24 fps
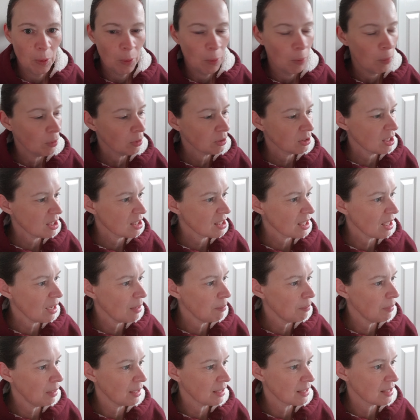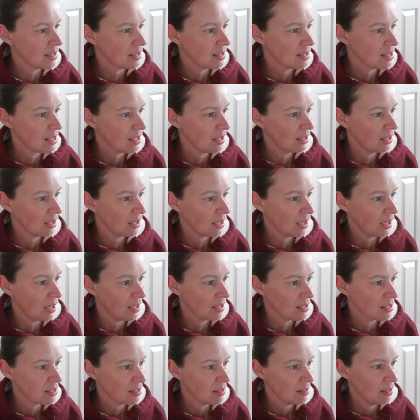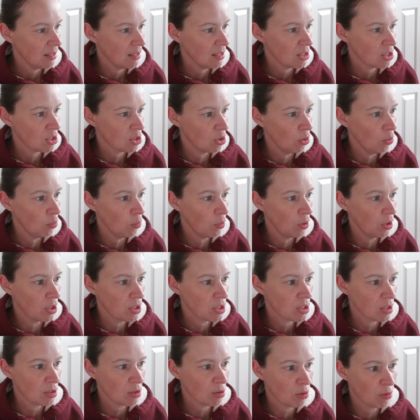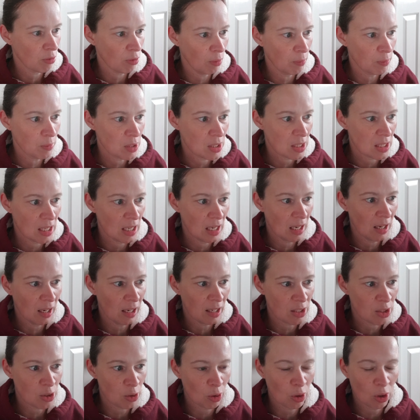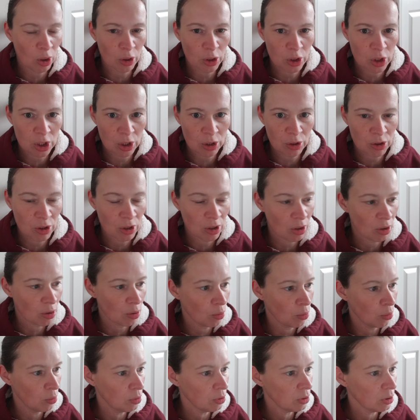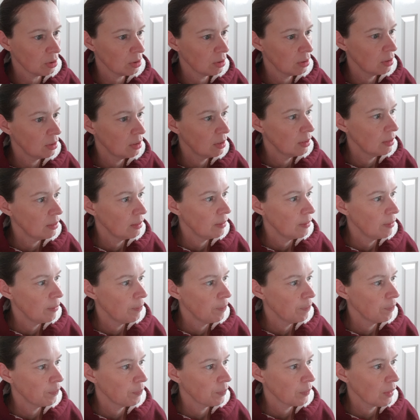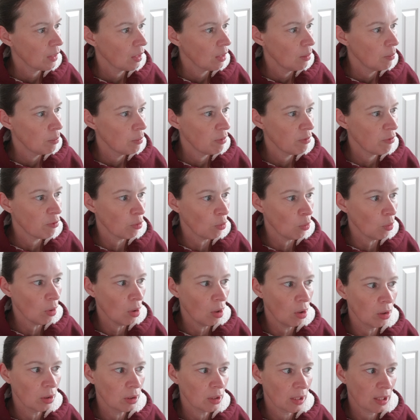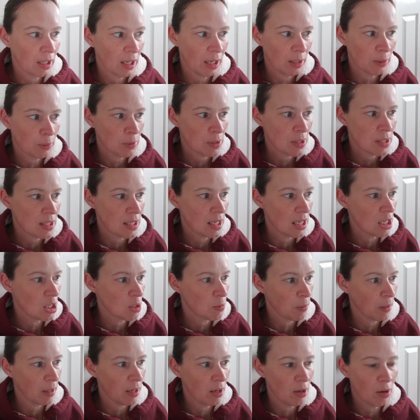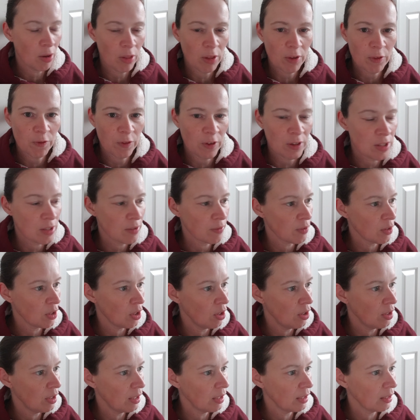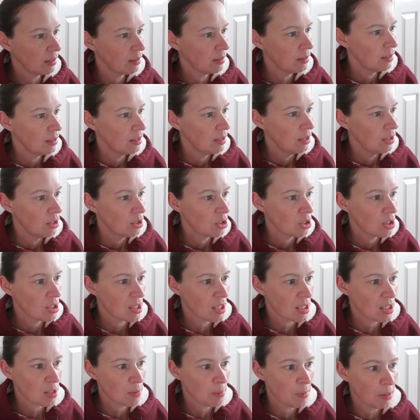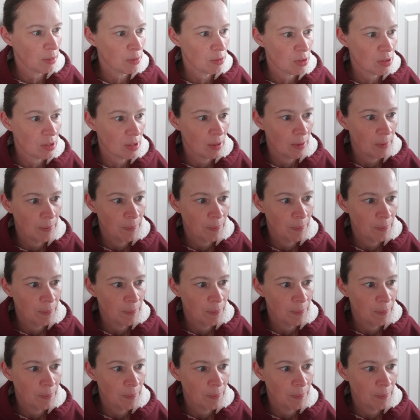What does that matter? Said the cat. It is no worse than Crumb Stealer, as your godchildren are called. Before long, the cat was seized by another fit of yearning. She said to the mouse,